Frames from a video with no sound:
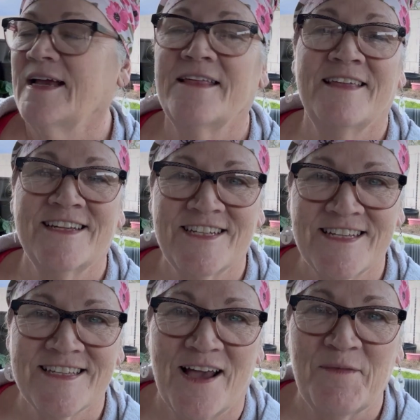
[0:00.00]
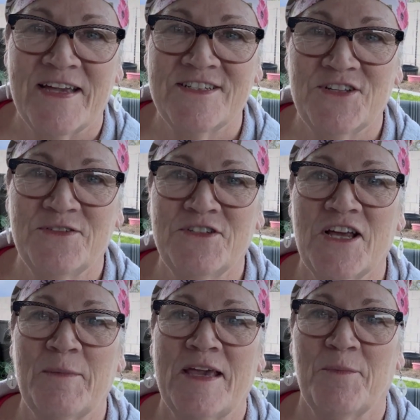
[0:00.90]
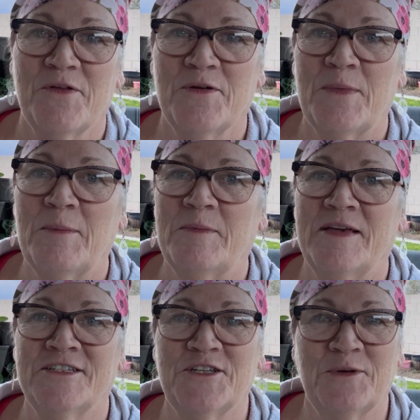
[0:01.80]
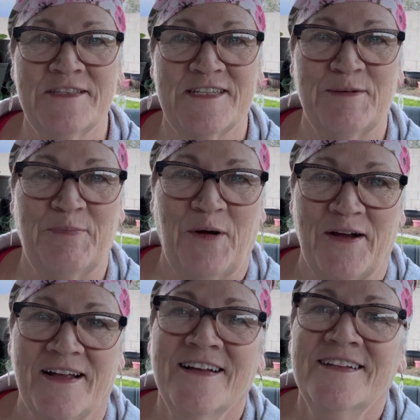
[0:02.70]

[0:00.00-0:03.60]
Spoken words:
I think she's coming to chummy up with her mama because she wants to bark.